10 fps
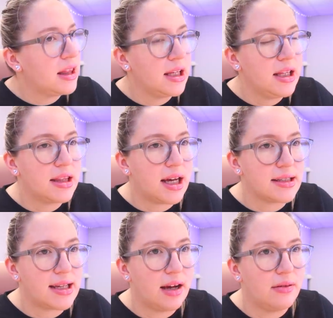I think
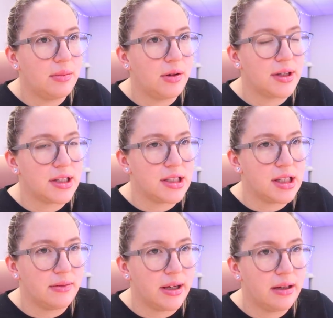that's how I'm going to
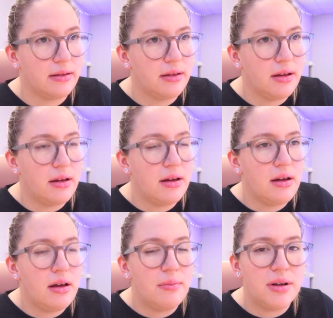do it.
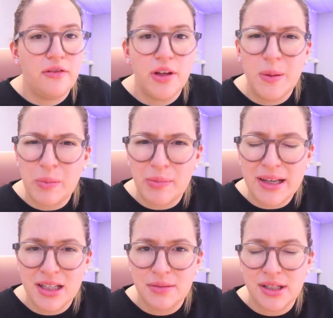But a few people
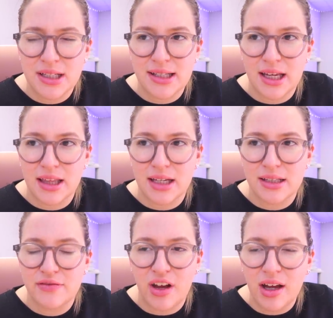messaged me to say that
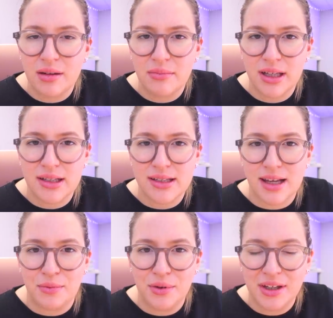it's fine because
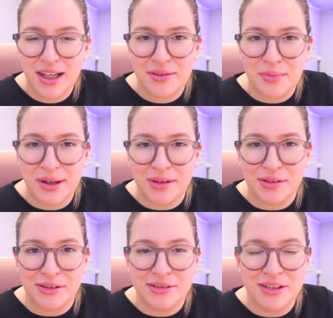I work here on my
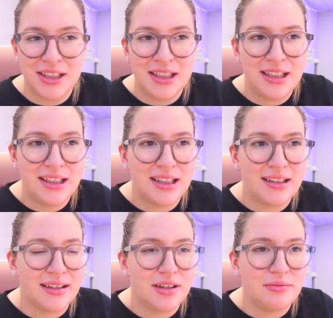own
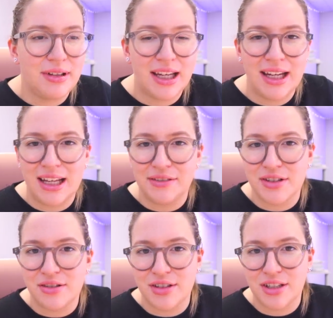and coming in here
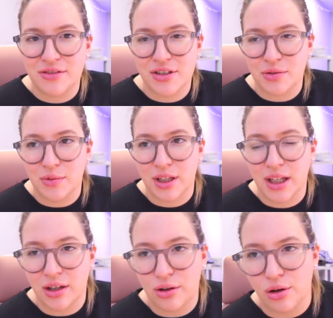is no different to
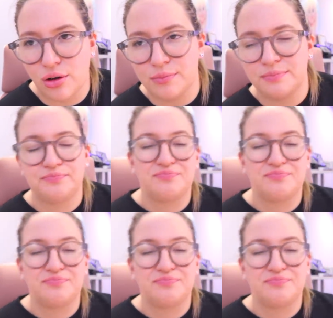working at home.